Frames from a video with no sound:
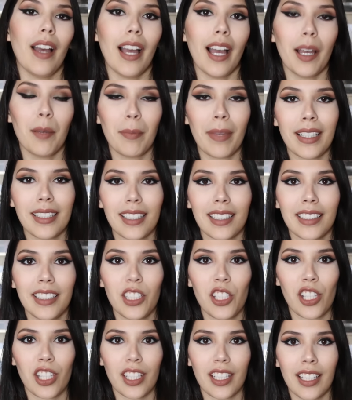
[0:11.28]
I'm basically
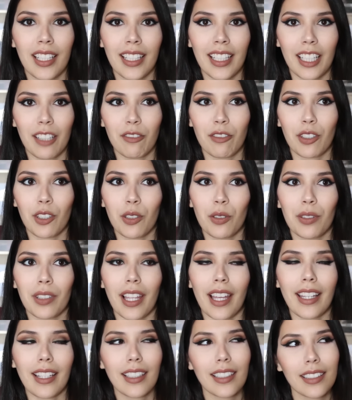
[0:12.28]
just going to give you
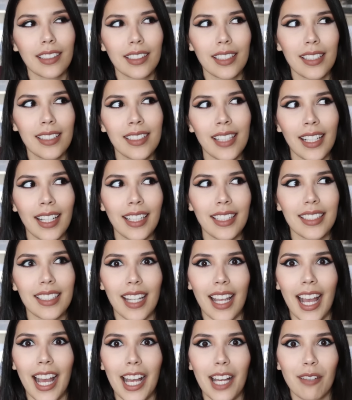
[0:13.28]
like the second
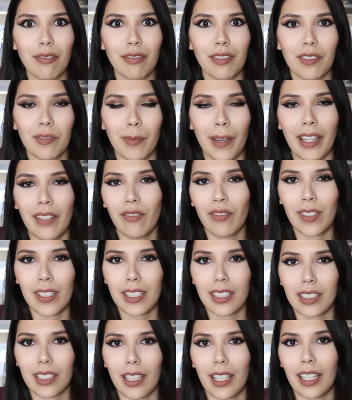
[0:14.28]
half of my
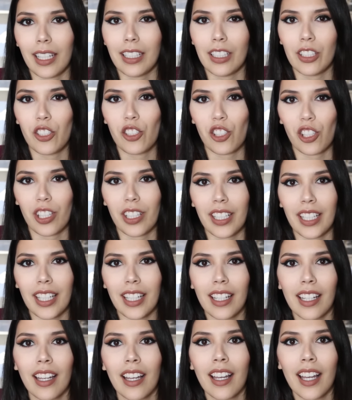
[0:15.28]
Invisalign
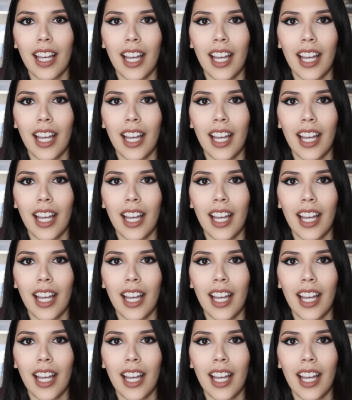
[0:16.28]
journey.